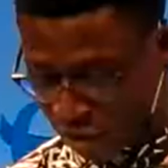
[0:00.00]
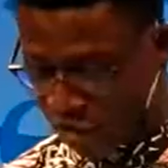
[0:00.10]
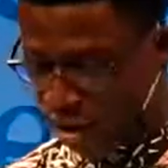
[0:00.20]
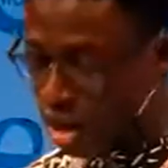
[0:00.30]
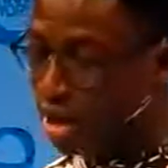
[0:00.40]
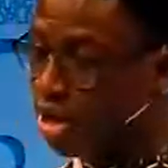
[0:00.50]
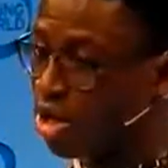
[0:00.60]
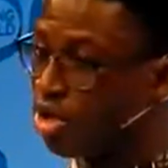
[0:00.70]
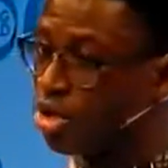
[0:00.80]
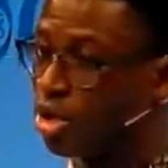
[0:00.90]
go far,
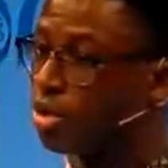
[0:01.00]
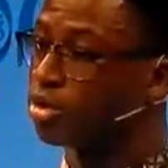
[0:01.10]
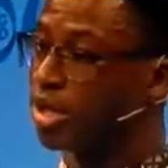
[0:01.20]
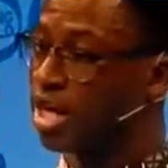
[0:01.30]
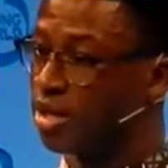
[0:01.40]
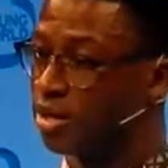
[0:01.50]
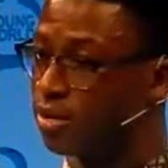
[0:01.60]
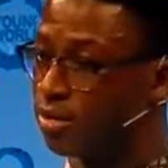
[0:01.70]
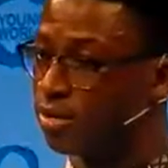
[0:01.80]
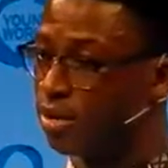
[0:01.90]
you go together.
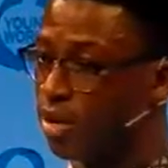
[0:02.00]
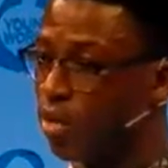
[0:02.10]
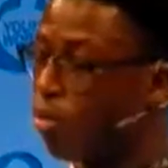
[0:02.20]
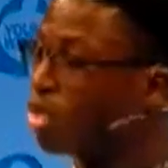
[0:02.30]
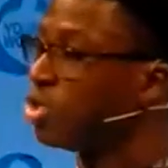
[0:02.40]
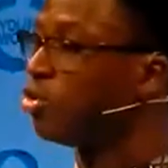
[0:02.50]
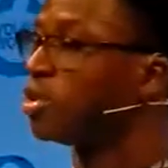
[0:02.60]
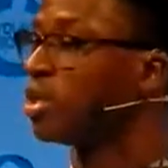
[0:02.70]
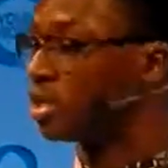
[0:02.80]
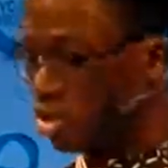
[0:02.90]
We're
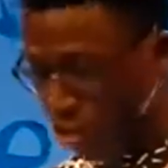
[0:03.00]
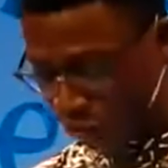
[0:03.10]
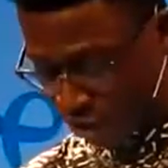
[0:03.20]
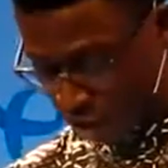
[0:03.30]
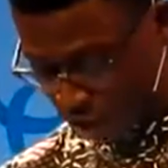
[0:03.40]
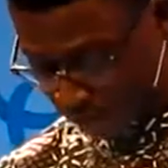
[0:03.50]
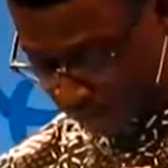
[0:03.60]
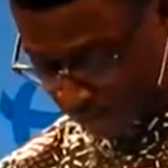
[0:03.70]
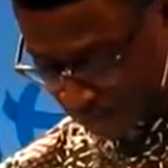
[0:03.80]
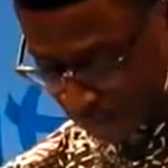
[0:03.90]
choosing to go far.
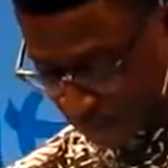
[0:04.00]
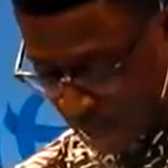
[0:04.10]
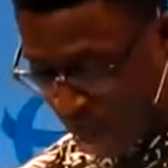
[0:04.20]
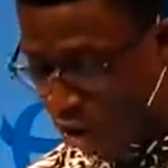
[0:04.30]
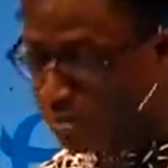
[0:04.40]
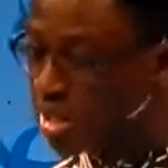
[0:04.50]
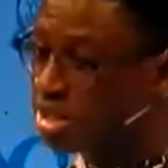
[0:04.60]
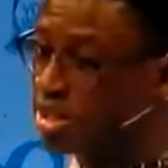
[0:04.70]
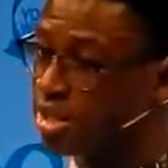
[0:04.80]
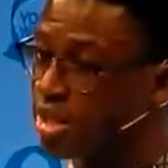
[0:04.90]
Our
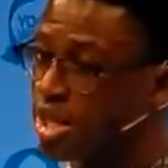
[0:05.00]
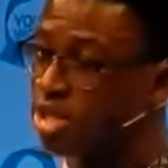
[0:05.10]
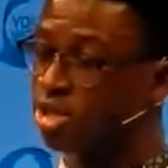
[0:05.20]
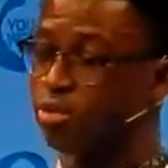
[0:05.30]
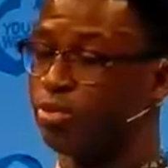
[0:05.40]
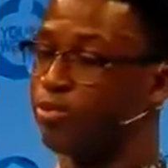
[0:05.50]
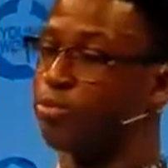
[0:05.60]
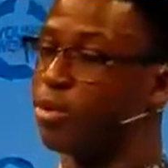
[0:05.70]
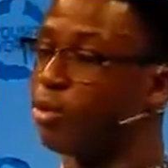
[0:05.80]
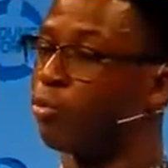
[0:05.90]
mission
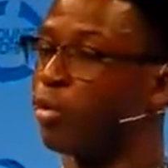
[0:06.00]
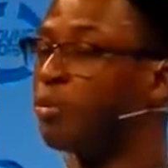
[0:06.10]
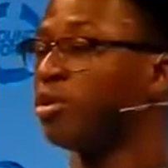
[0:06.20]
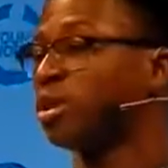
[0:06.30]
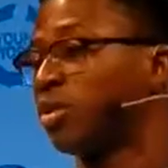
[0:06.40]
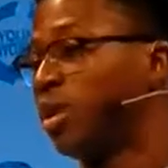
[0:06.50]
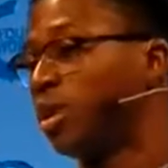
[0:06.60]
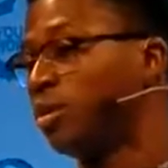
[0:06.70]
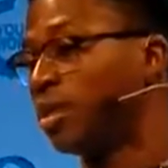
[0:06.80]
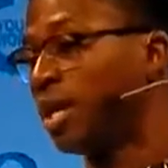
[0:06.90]
to rebuild Sierra
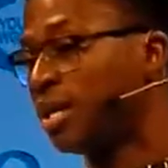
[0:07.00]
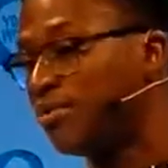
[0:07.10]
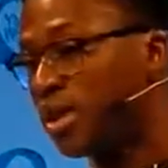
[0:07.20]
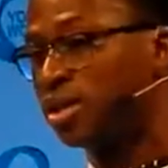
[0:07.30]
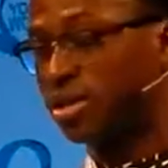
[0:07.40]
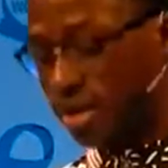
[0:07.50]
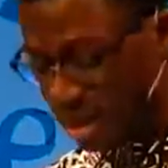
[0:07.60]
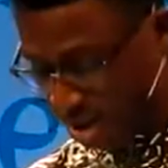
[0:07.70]
Leone depends on